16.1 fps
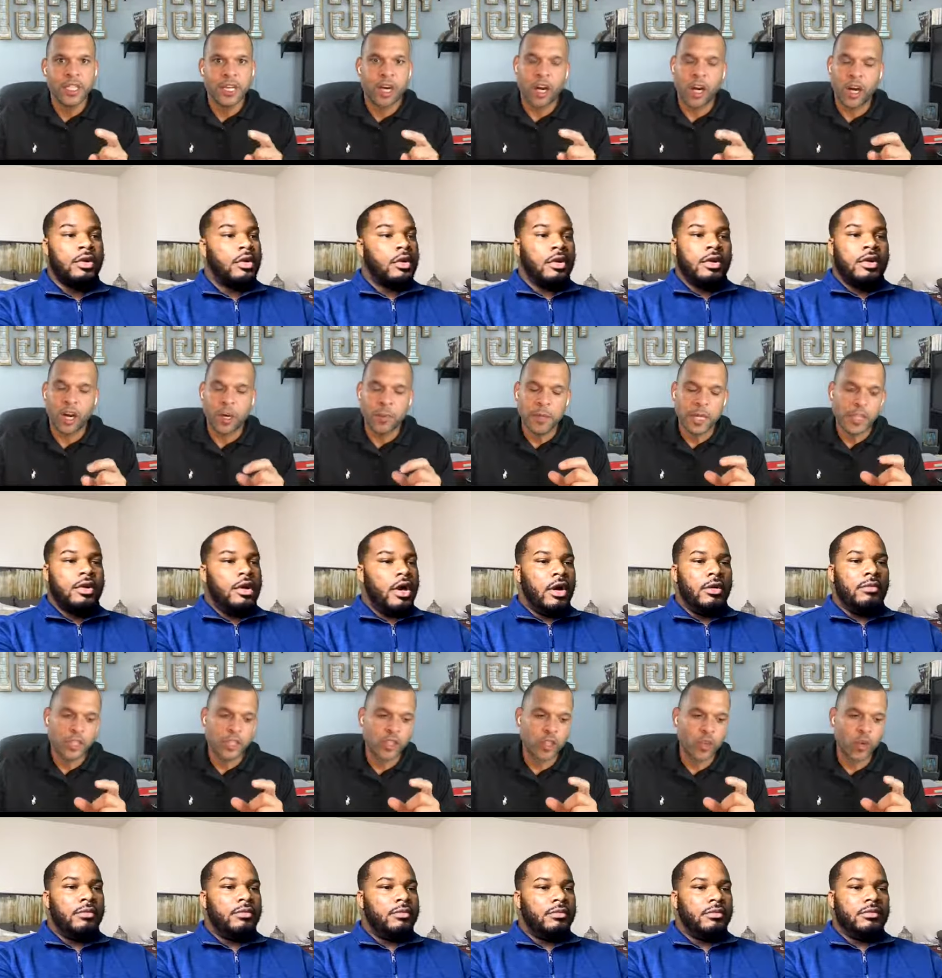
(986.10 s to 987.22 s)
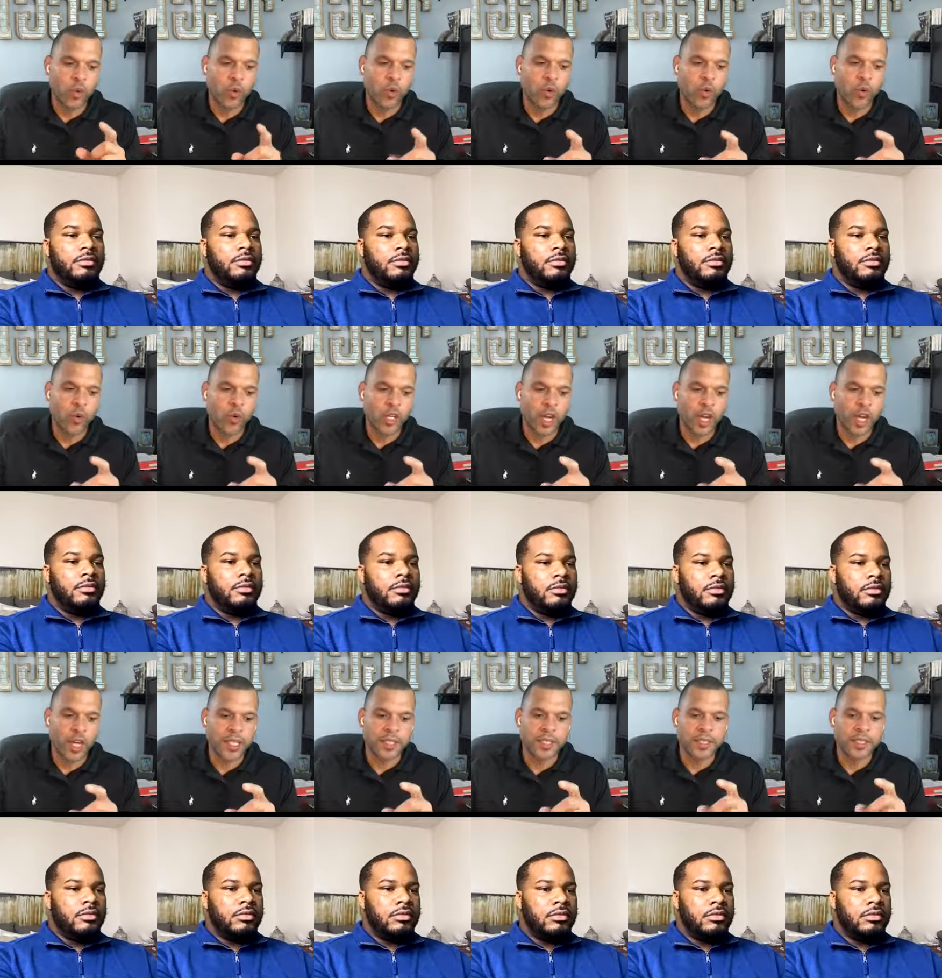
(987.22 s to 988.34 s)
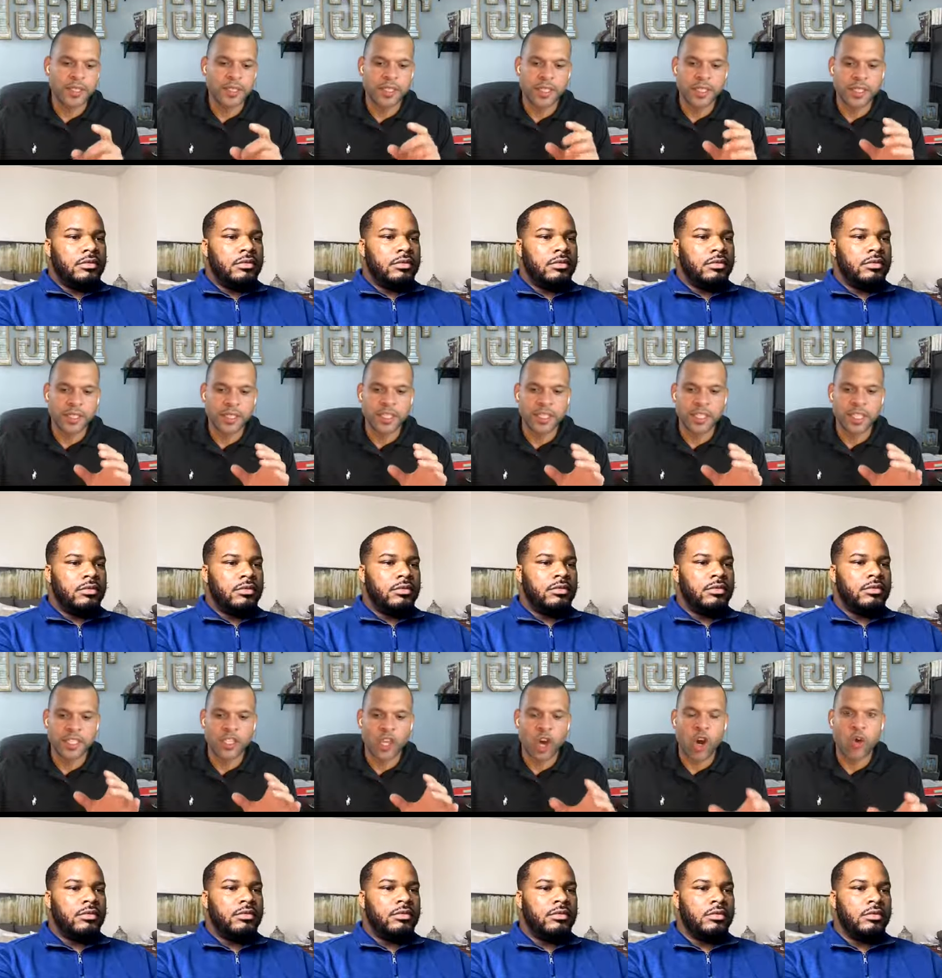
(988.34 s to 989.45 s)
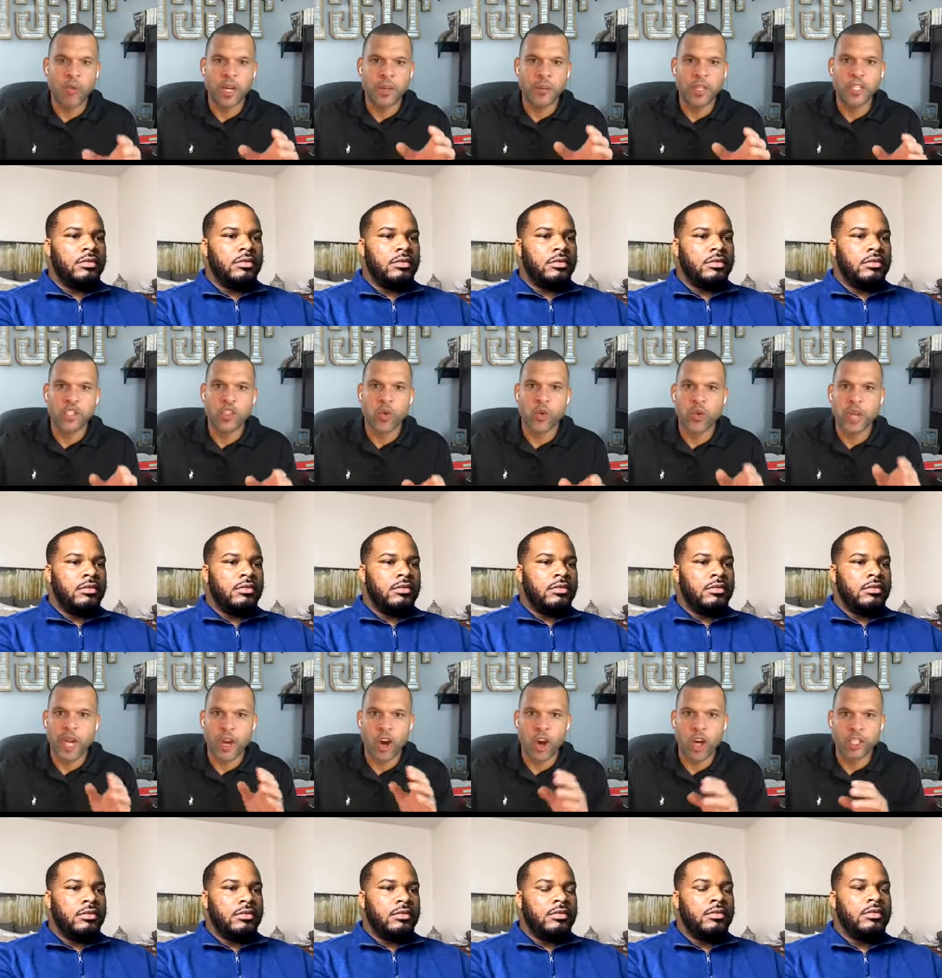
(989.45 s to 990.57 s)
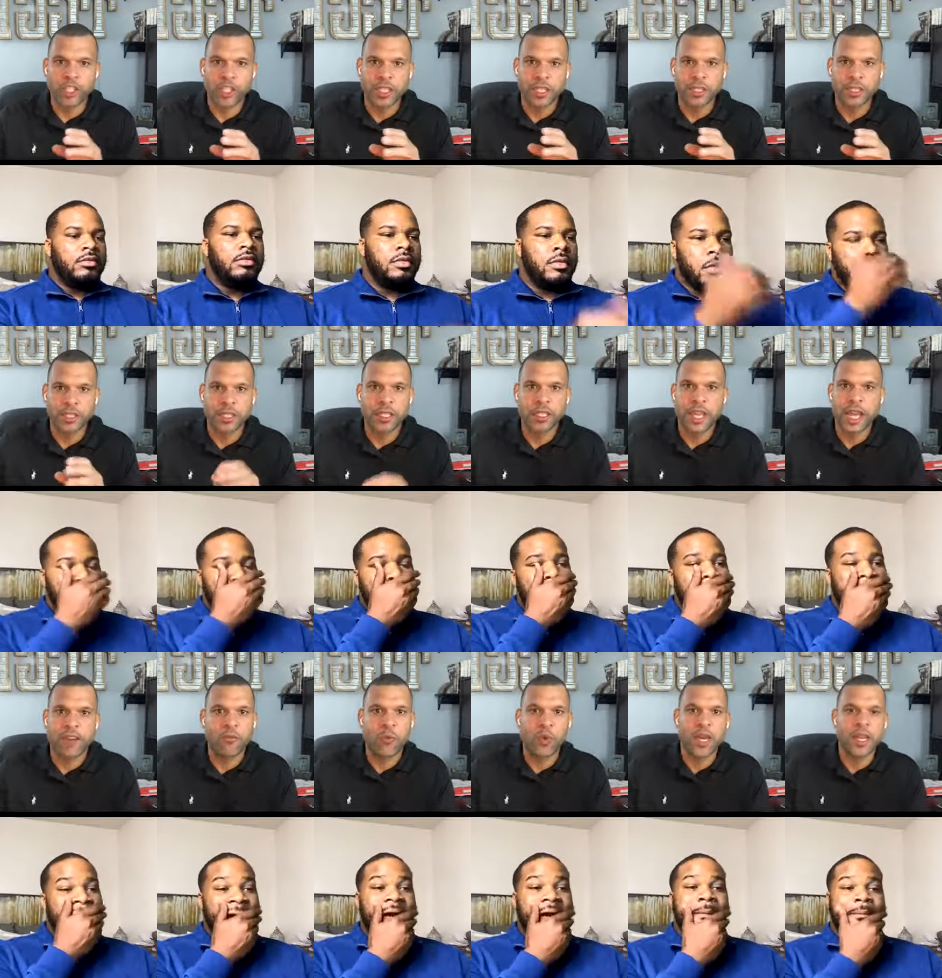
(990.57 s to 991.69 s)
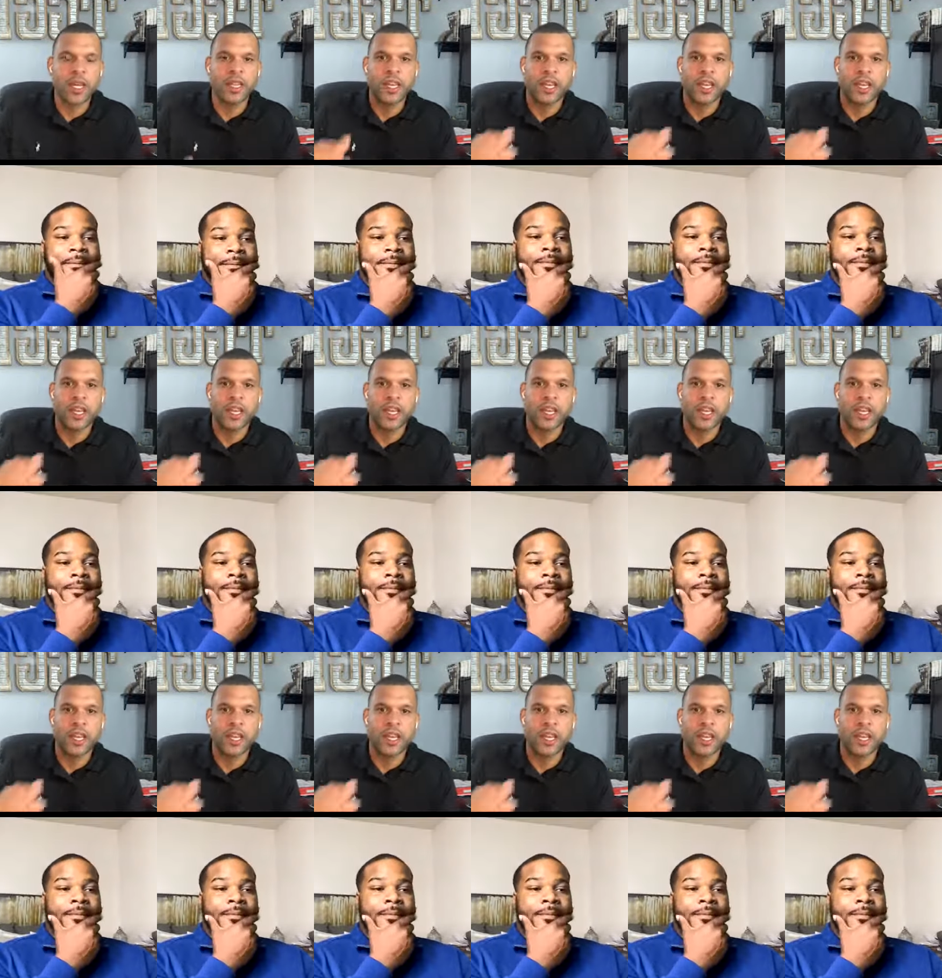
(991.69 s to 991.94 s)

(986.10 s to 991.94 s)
Speaker 1: Um, so guys, this is it's already been sold at auction. They have went and